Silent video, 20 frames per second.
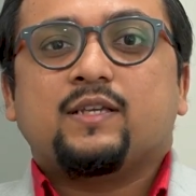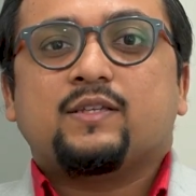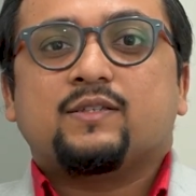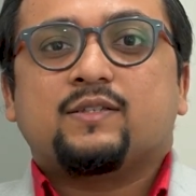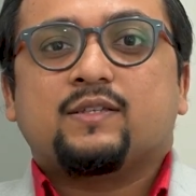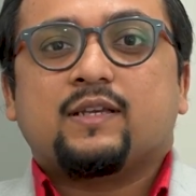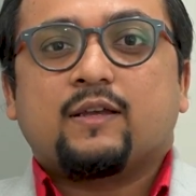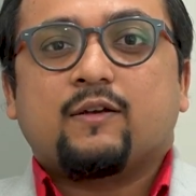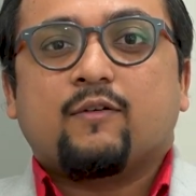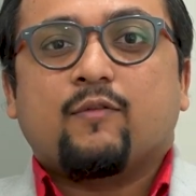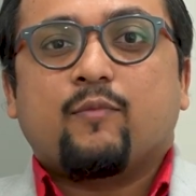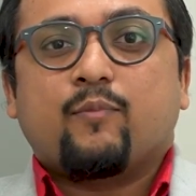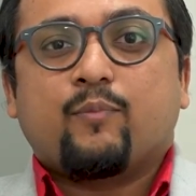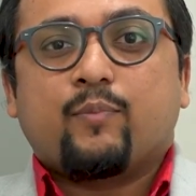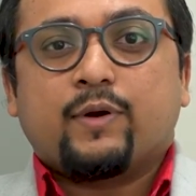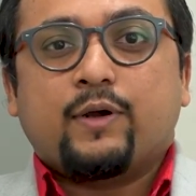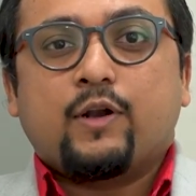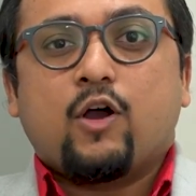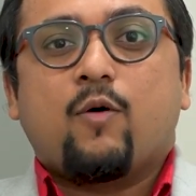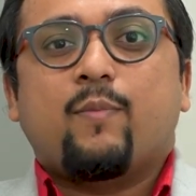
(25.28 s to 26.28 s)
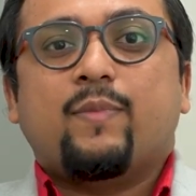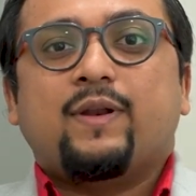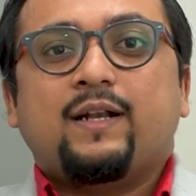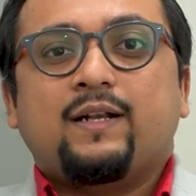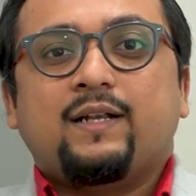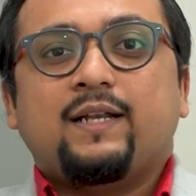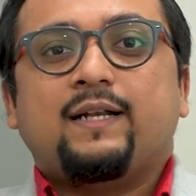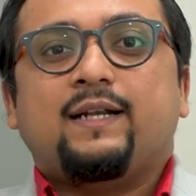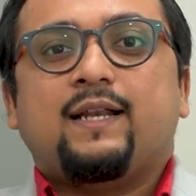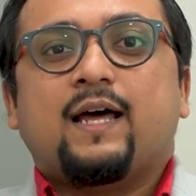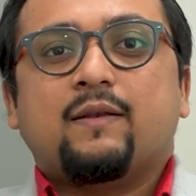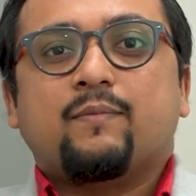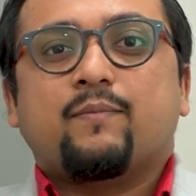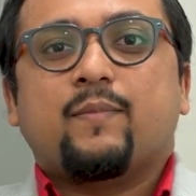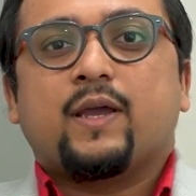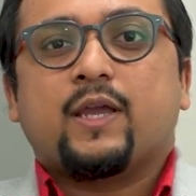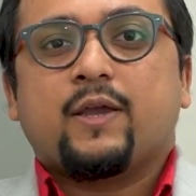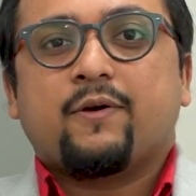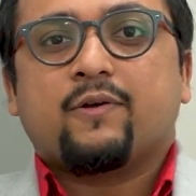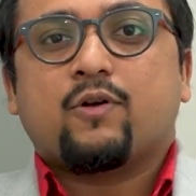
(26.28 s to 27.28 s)
is predominantly done
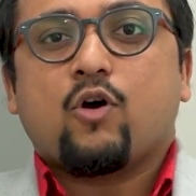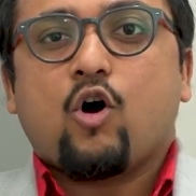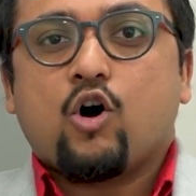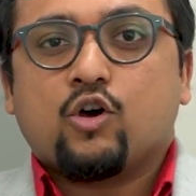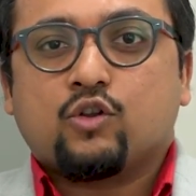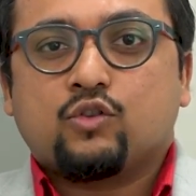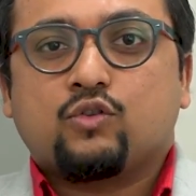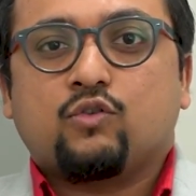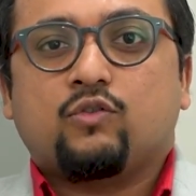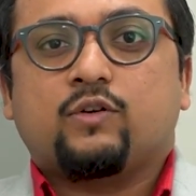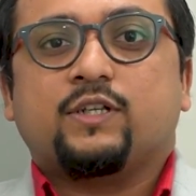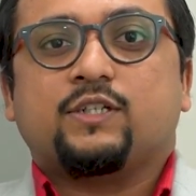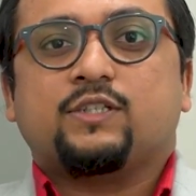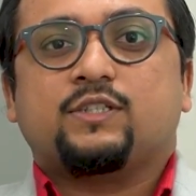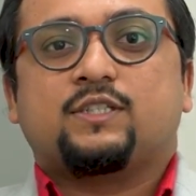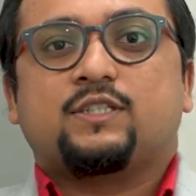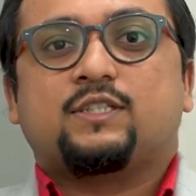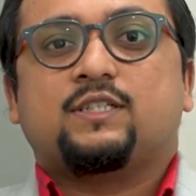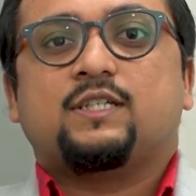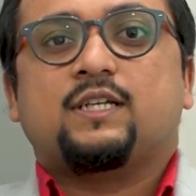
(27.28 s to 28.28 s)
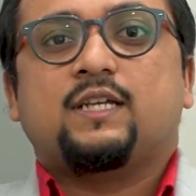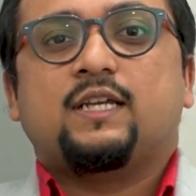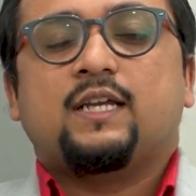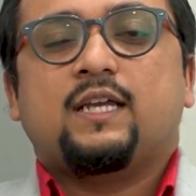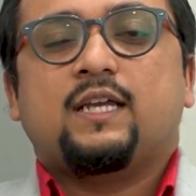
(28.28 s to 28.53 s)
by our orthotists.